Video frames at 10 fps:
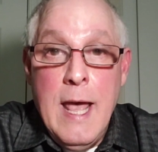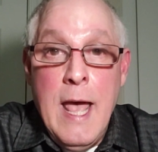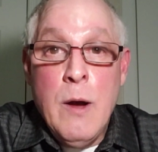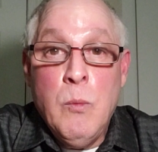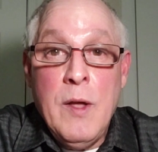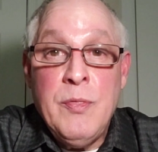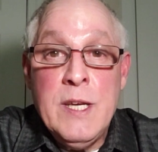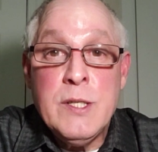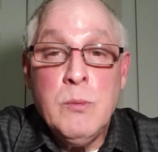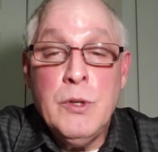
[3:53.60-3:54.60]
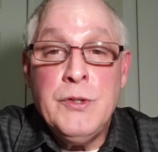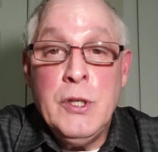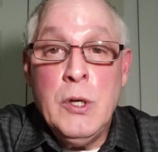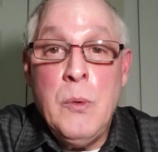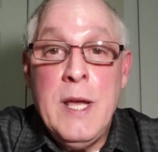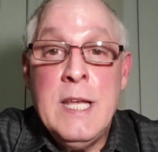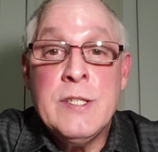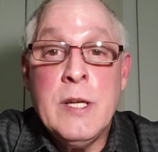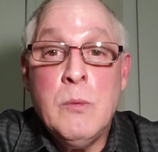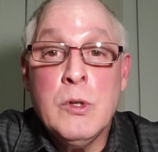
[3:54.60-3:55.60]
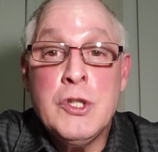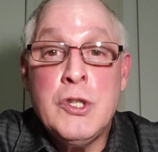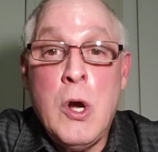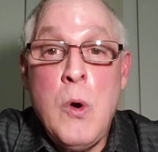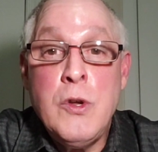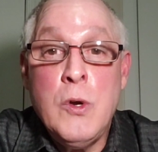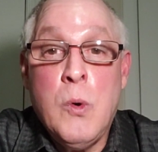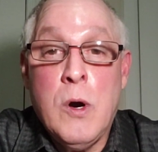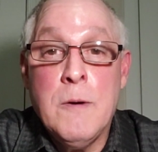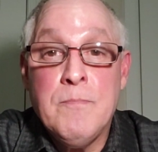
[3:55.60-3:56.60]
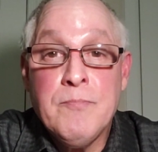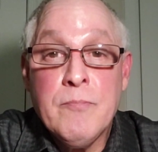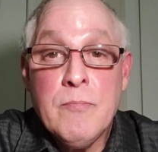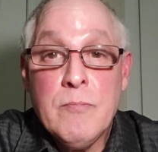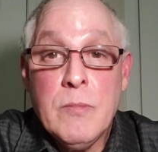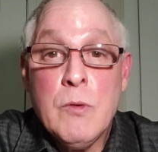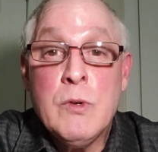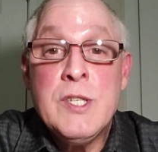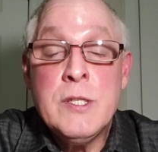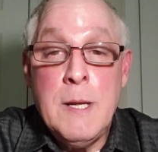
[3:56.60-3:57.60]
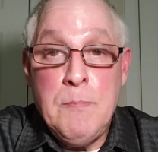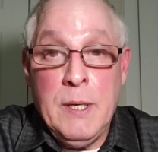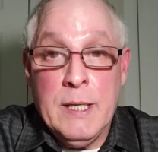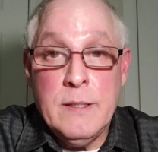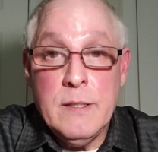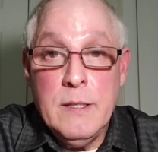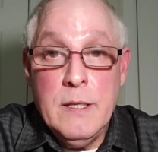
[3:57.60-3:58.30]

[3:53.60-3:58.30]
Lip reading: And what this will do is it will show your recipient,